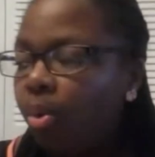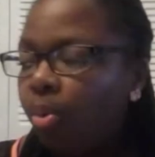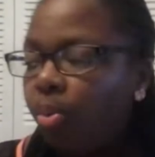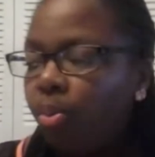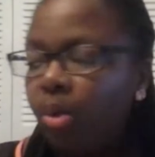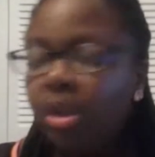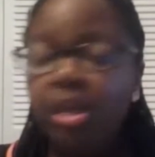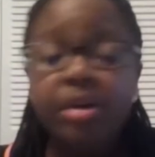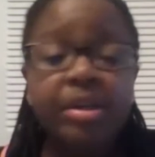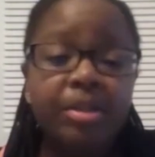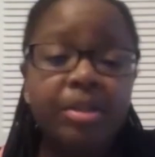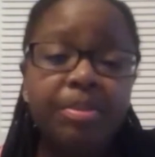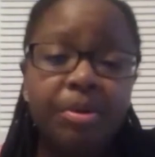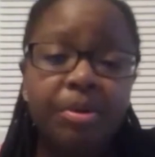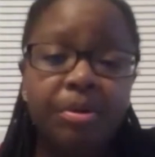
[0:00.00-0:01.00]
WILLOW is a
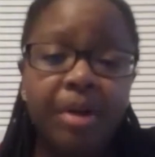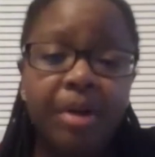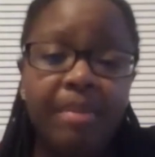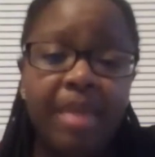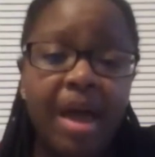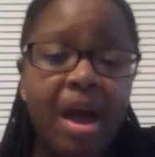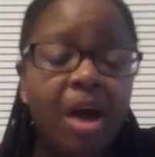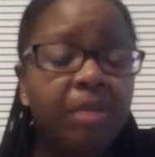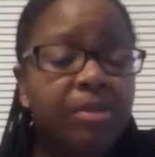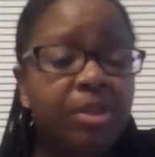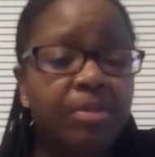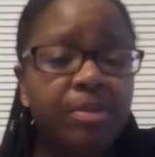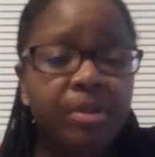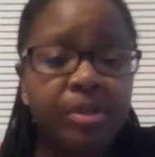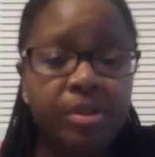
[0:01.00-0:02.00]
program that helps you
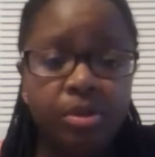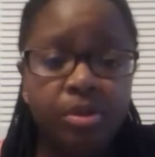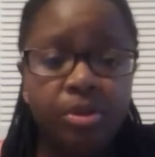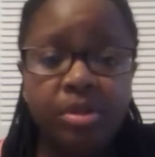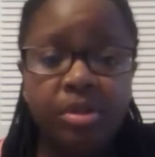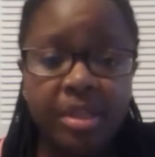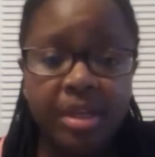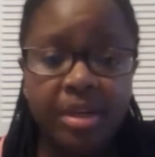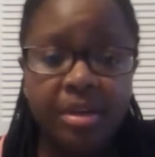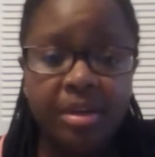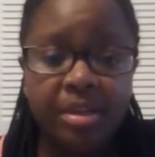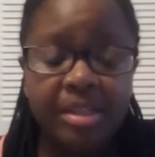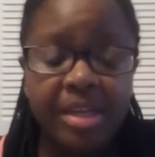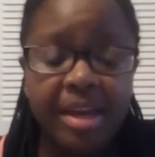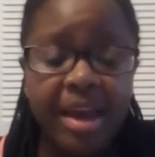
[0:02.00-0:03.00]
build social
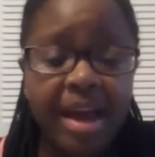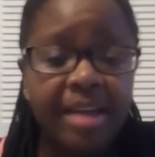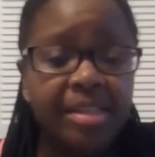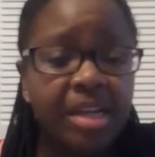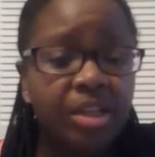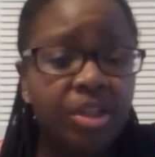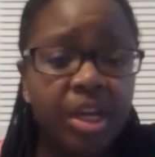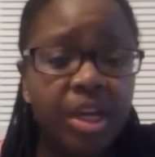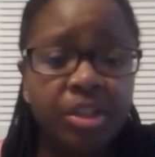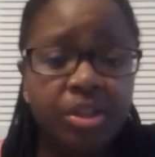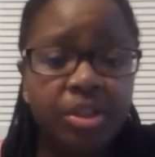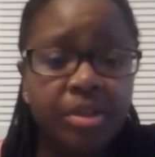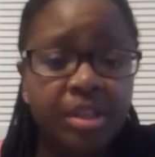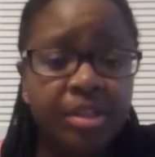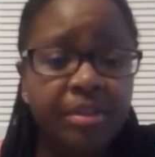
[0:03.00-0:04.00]
skills and has educational
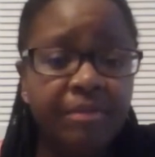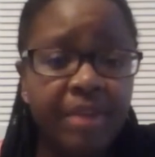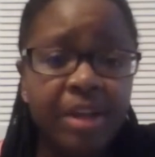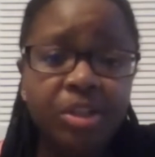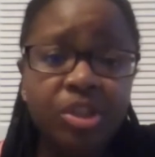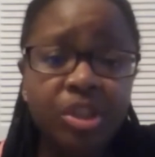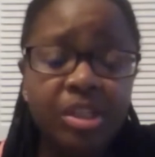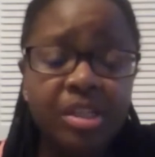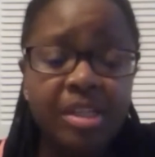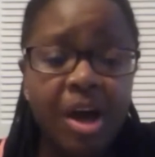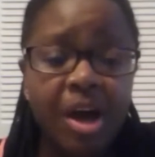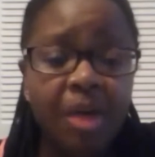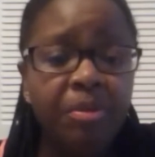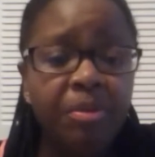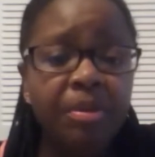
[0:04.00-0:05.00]
interventions to
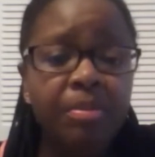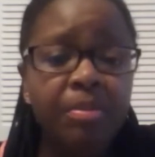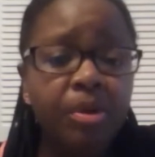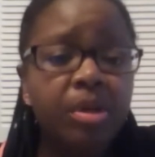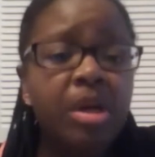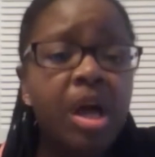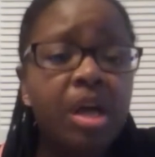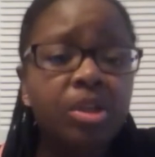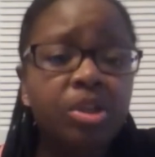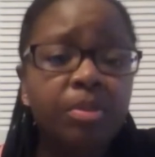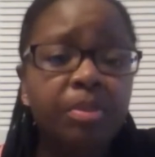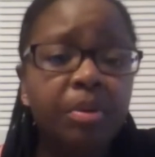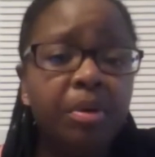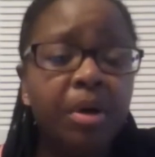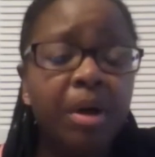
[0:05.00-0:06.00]
help you be more
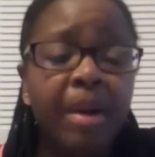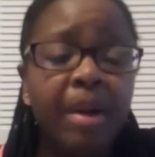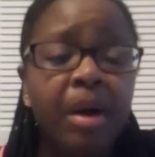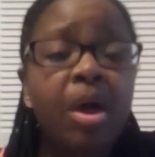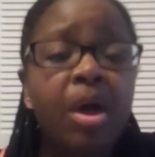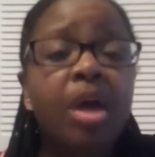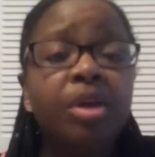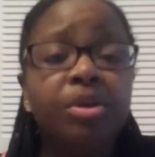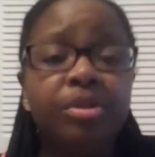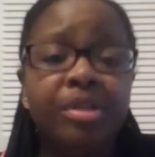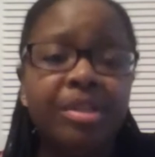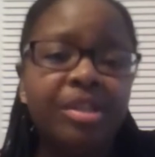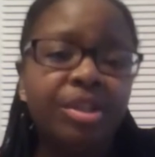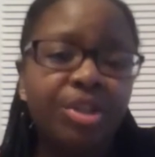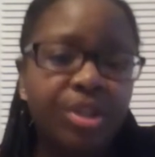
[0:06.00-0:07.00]
knowledgeable about your
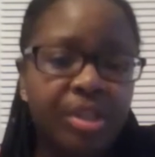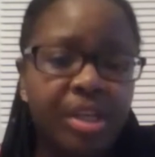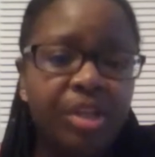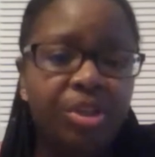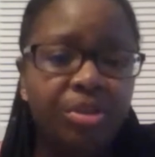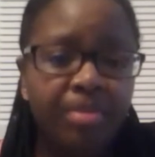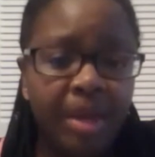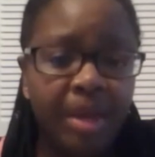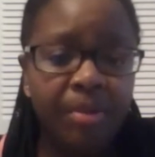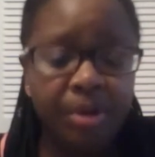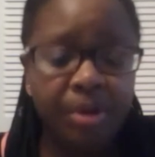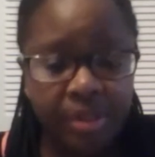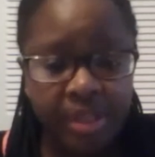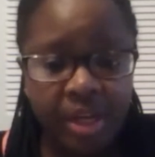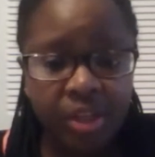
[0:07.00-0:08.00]
decisions that you make when you're
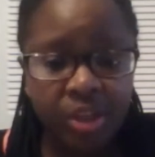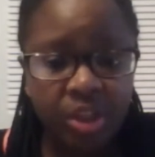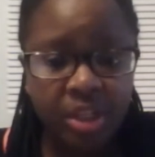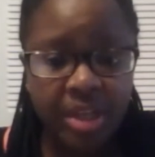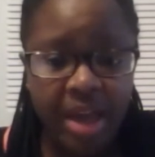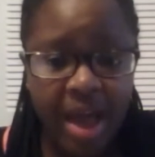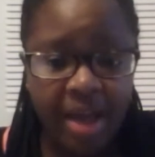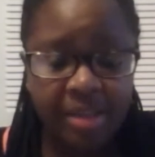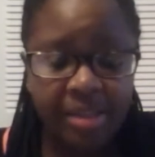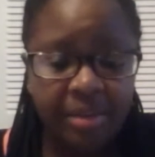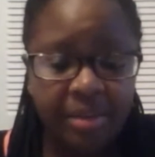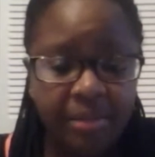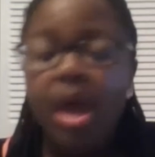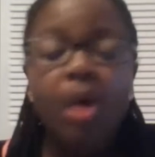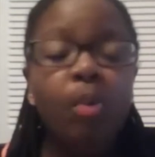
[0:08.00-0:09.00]
sexually
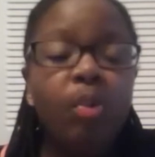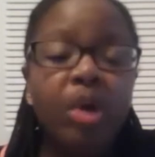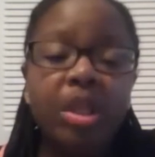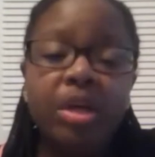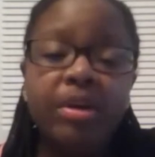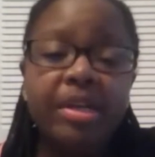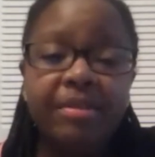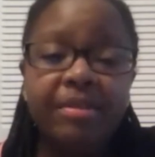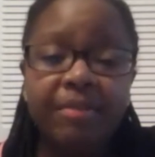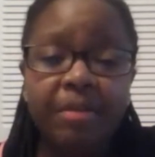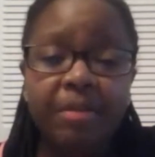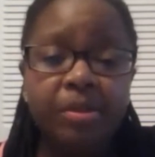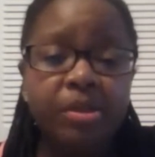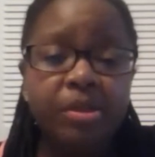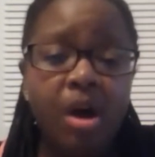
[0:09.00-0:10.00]
active. WILLOW is
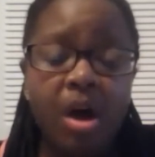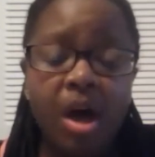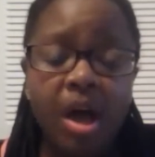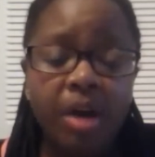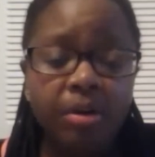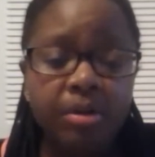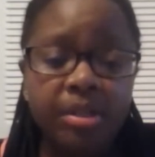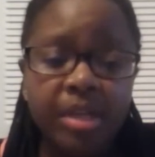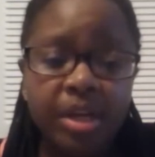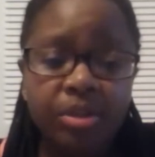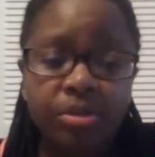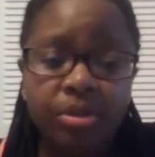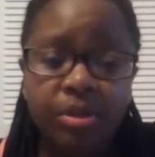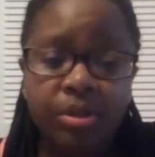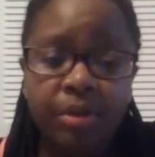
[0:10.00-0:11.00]
available to all
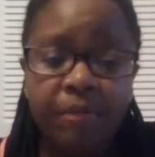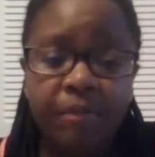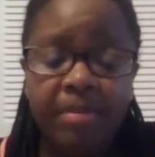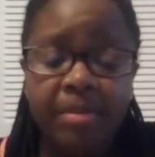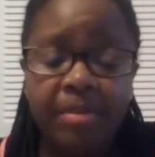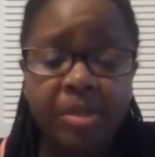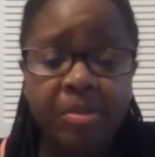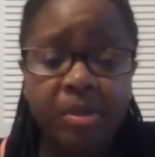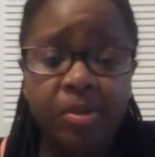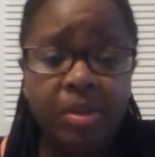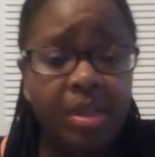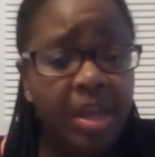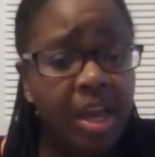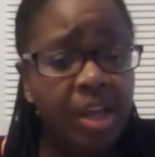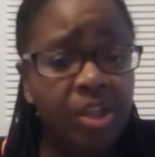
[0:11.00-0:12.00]
heterosexual adult females between
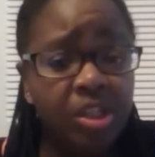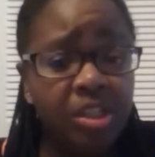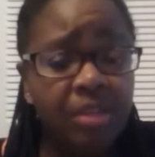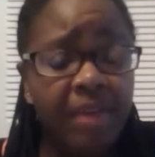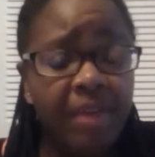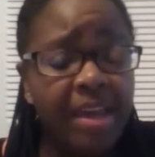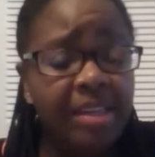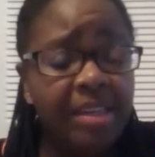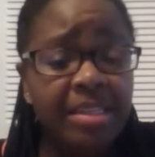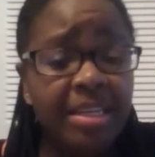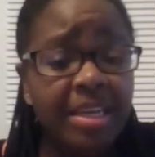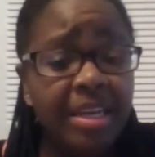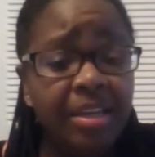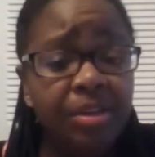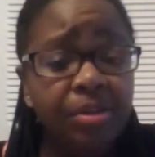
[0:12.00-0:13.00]
the ages of
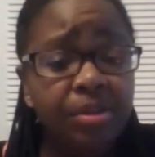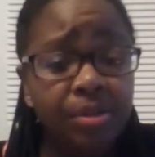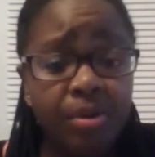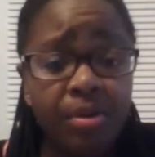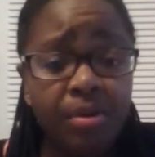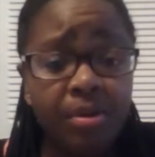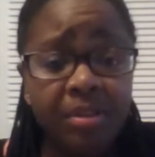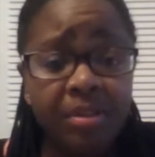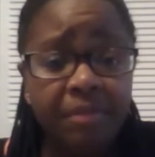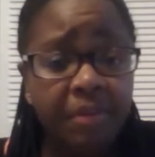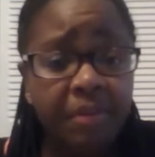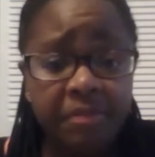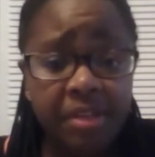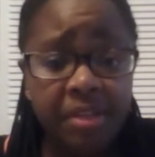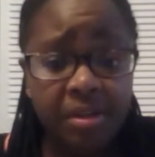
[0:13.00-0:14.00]
18 years old to
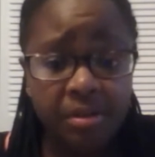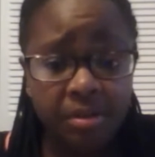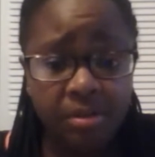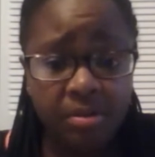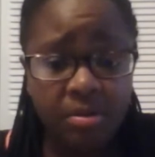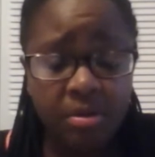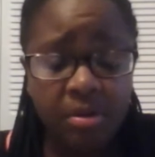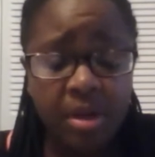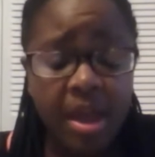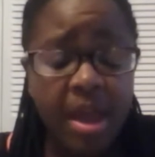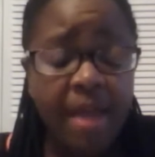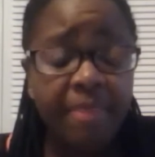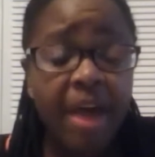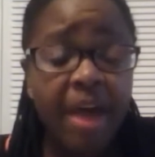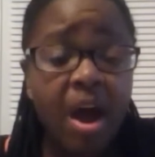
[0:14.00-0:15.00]
50 years old
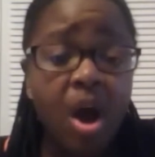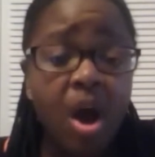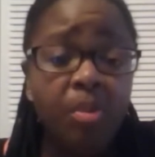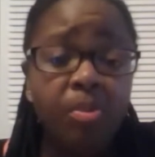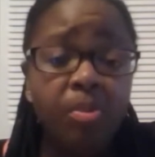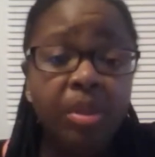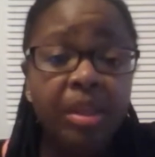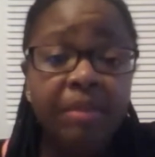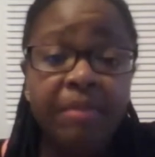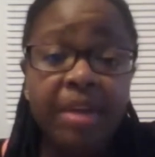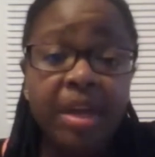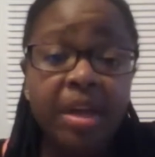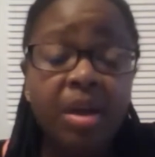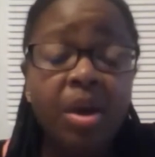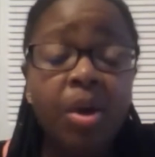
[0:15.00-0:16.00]
that are
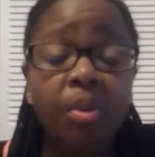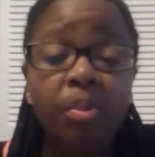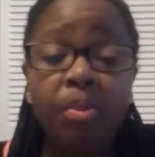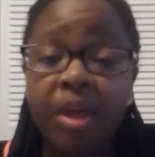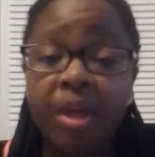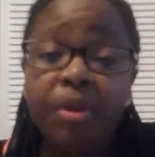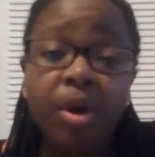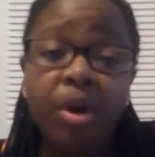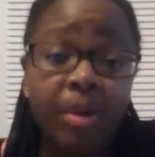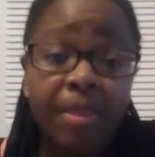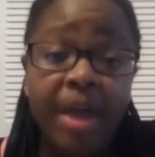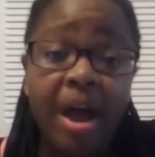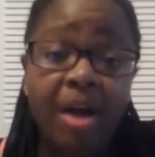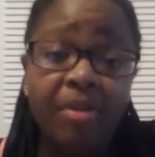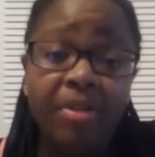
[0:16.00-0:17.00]
living with or
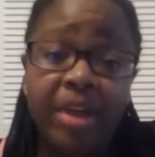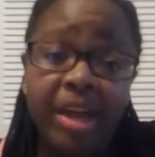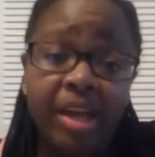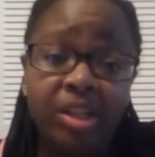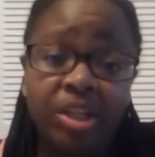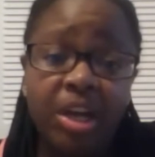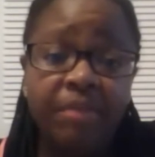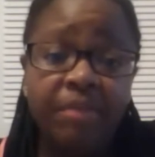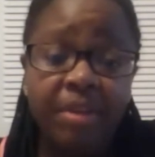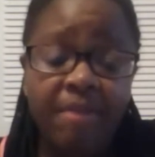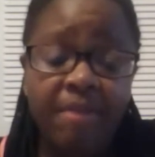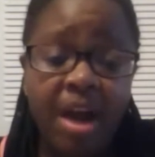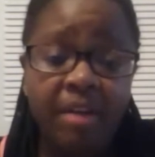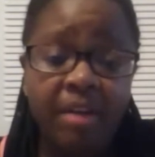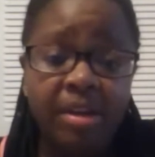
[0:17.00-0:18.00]
without the HIV
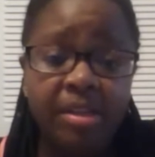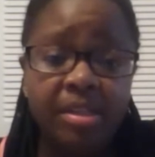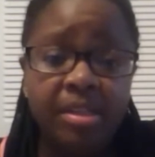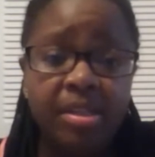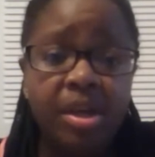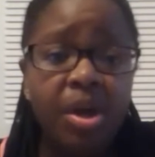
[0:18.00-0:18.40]
virus.